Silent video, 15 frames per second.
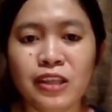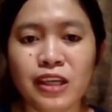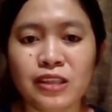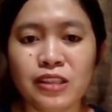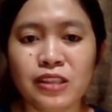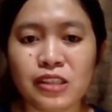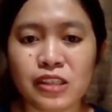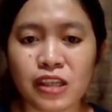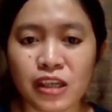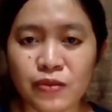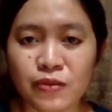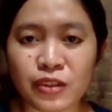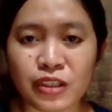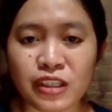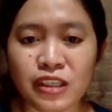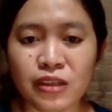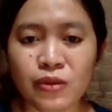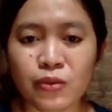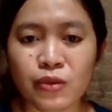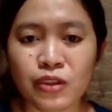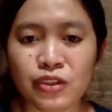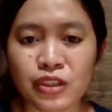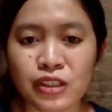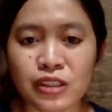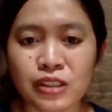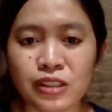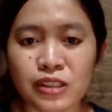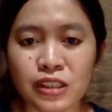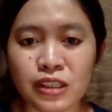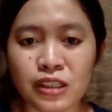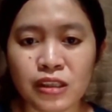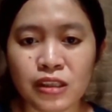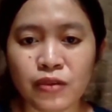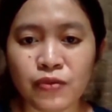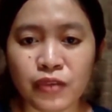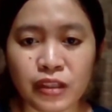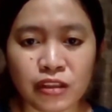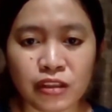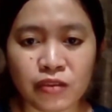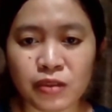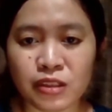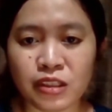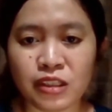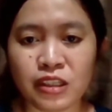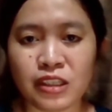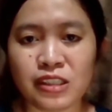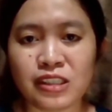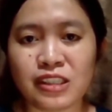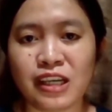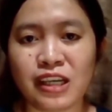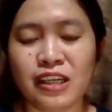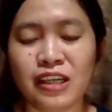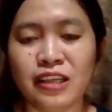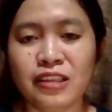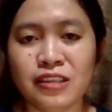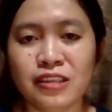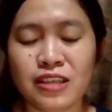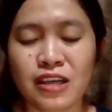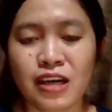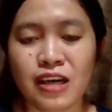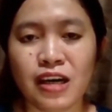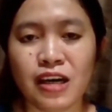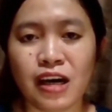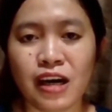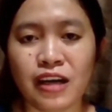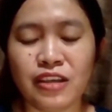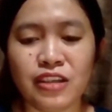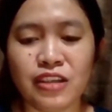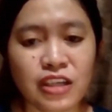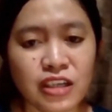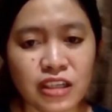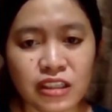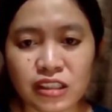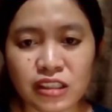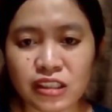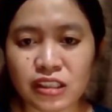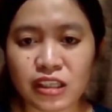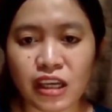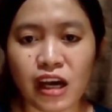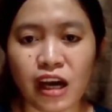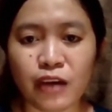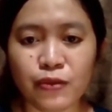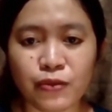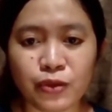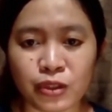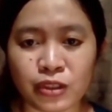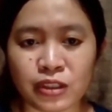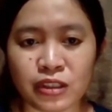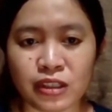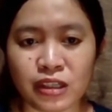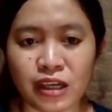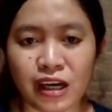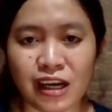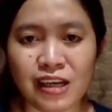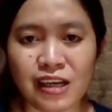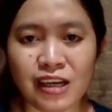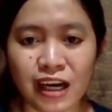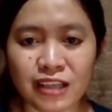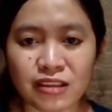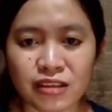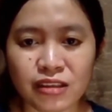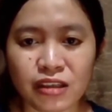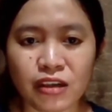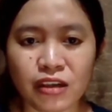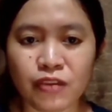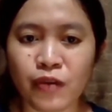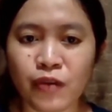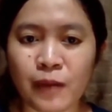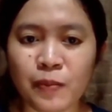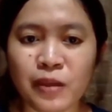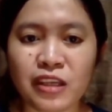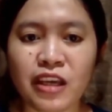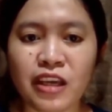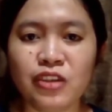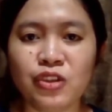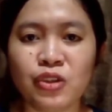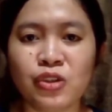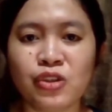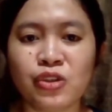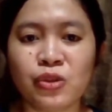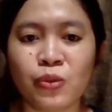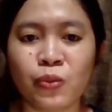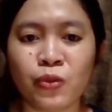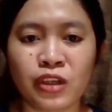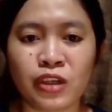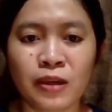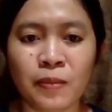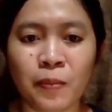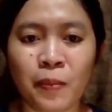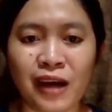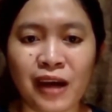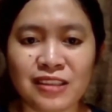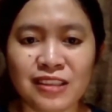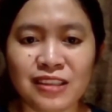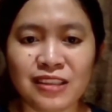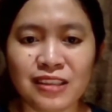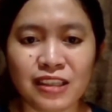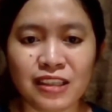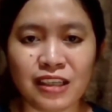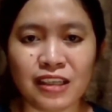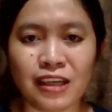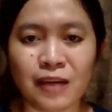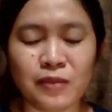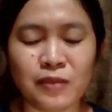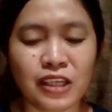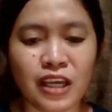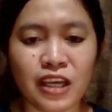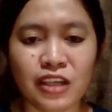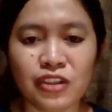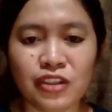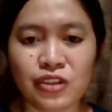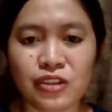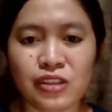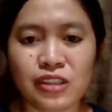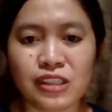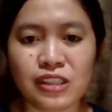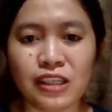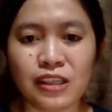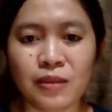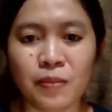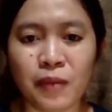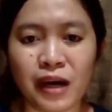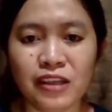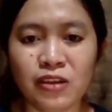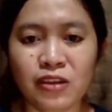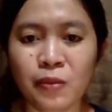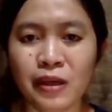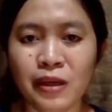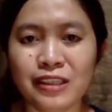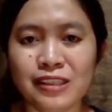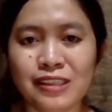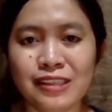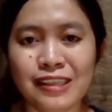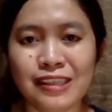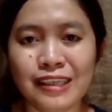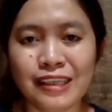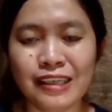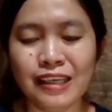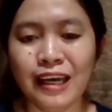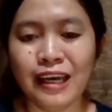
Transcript: that discovery, which is in the field of material science, years after, a lot of applications were patented. Applications in biomedicine,